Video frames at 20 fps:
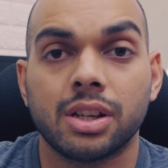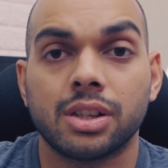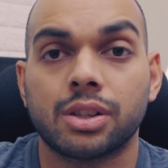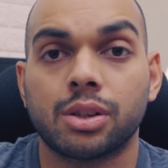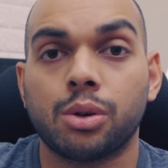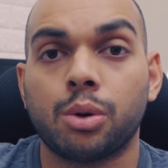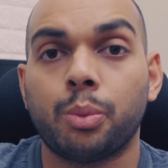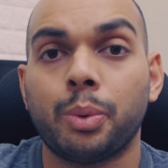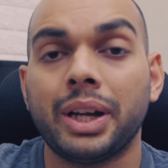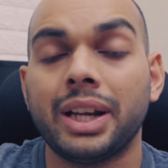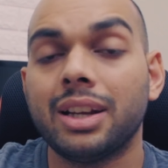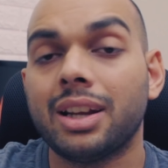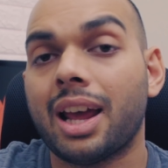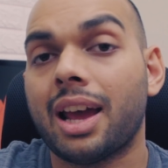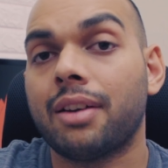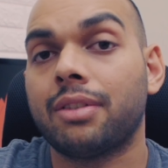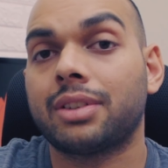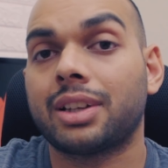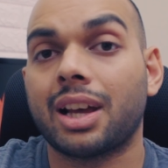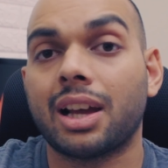So we didn't
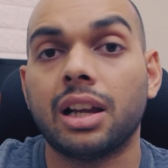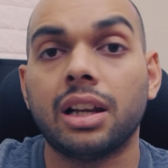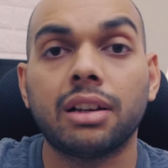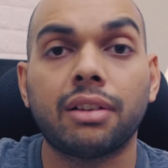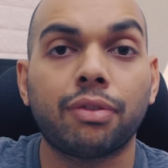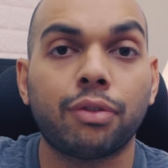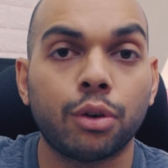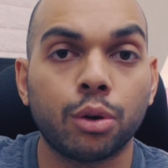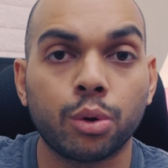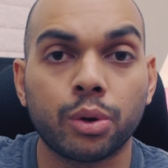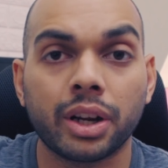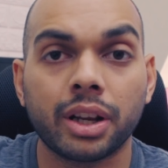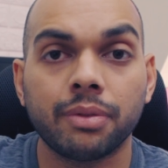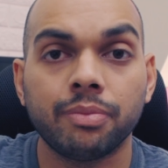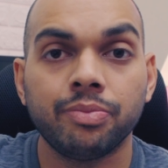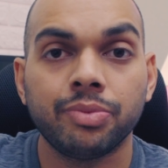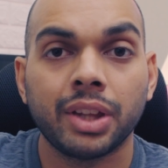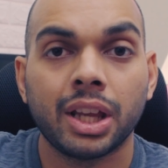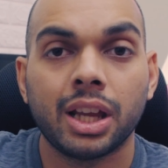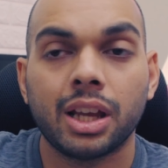have tiled flooring.